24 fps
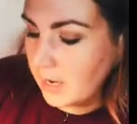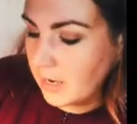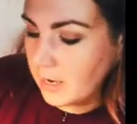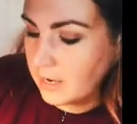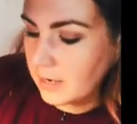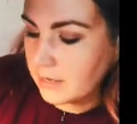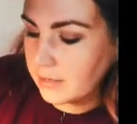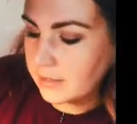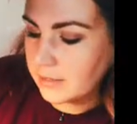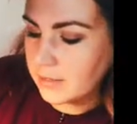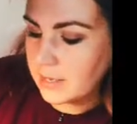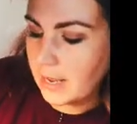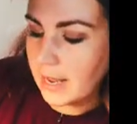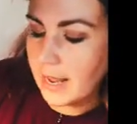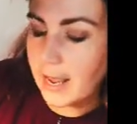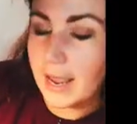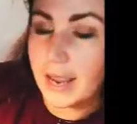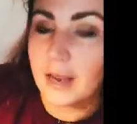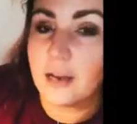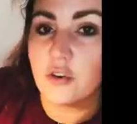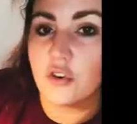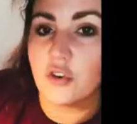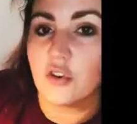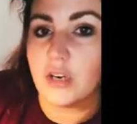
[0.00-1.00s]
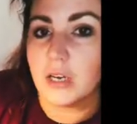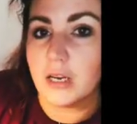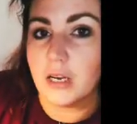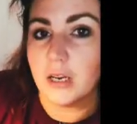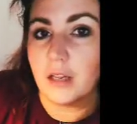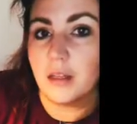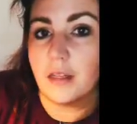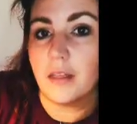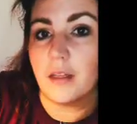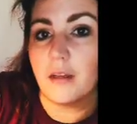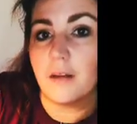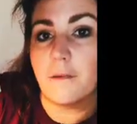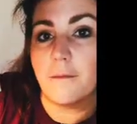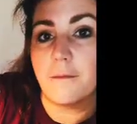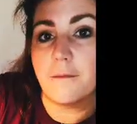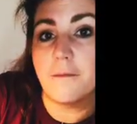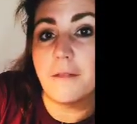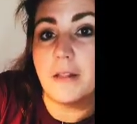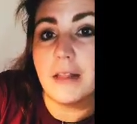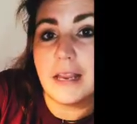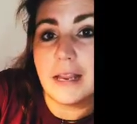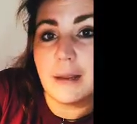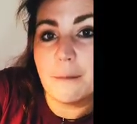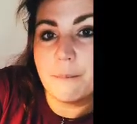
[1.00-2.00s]
is the Hexwraith
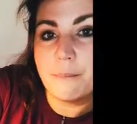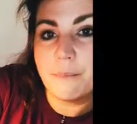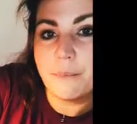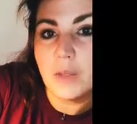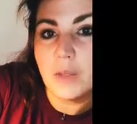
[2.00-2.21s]
Flame.